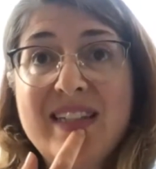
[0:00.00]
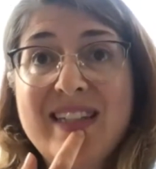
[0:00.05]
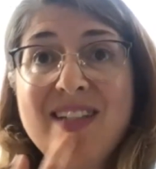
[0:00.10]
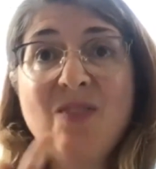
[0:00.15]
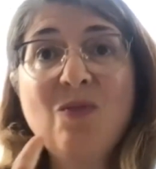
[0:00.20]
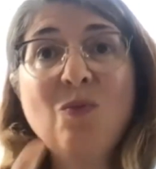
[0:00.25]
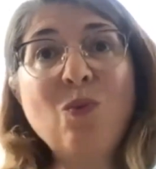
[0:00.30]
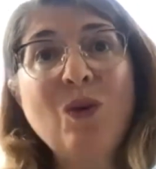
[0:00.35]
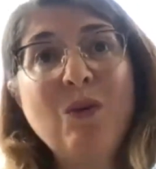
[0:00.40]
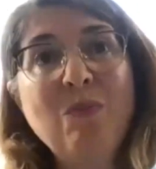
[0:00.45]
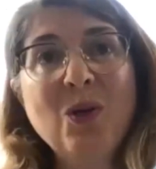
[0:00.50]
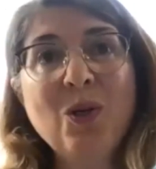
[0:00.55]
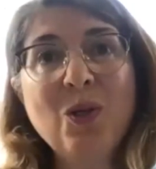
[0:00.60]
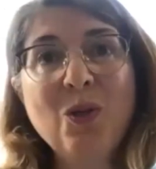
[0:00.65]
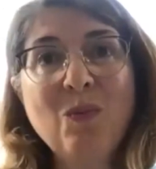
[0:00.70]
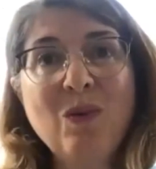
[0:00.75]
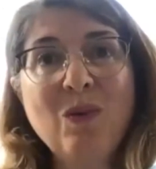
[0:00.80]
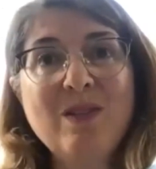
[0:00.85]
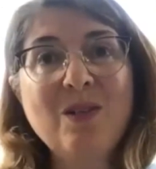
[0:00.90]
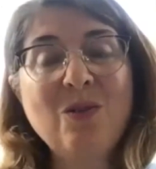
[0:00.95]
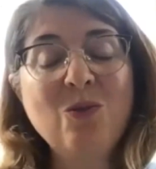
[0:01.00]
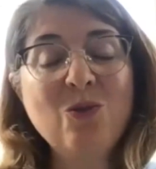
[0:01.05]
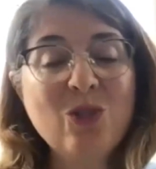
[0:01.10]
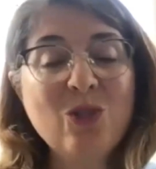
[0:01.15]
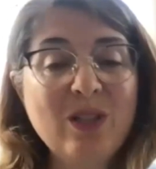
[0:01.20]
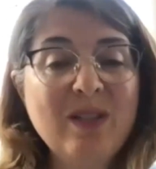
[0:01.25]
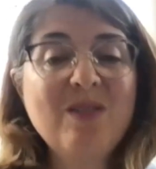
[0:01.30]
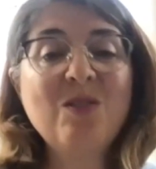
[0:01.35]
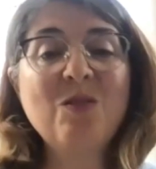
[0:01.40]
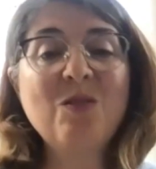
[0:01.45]
since women are the ones that
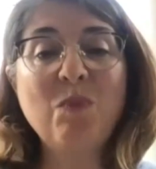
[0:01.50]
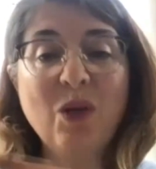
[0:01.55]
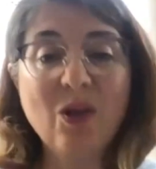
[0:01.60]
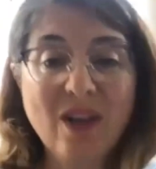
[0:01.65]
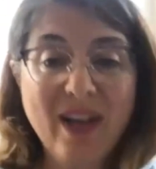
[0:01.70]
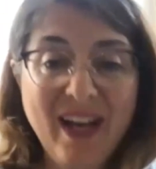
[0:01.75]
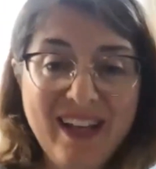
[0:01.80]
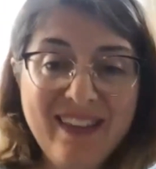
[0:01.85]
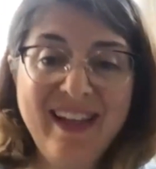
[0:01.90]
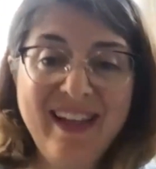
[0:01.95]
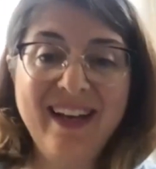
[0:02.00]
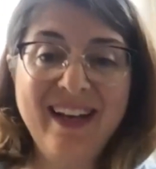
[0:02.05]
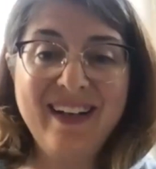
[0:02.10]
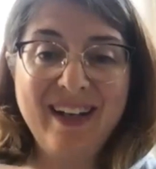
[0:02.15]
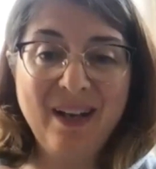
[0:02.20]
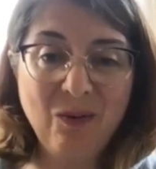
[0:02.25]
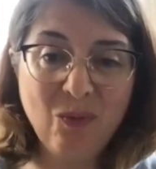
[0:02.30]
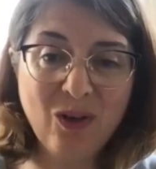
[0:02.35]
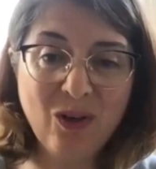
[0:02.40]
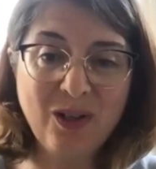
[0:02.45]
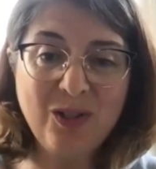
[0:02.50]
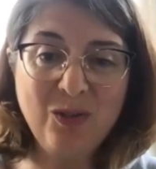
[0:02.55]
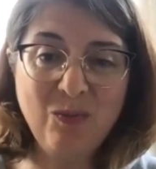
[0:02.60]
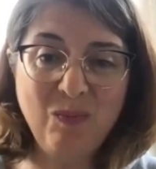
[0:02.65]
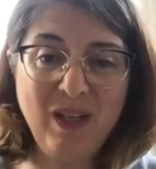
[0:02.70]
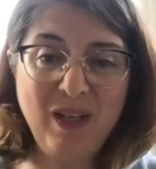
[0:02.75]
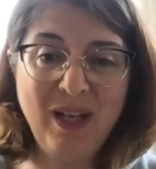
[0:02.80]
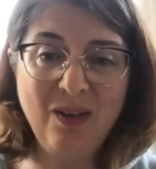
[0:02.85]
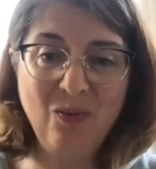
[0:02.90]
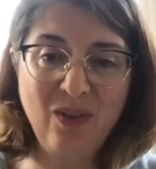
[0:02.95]
usually spearhead that network to
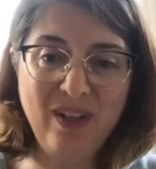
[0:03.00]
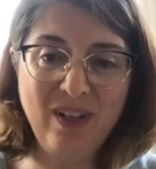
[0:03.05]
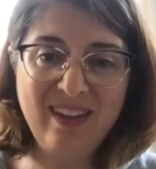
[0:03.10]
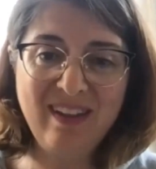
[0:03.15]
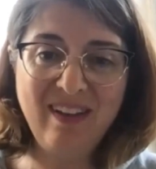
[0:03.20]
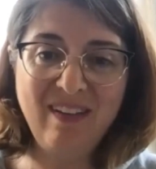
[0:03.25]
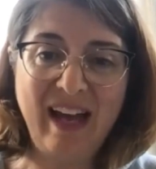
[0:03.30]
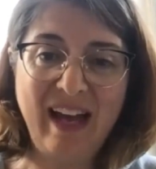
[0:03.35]
begin with,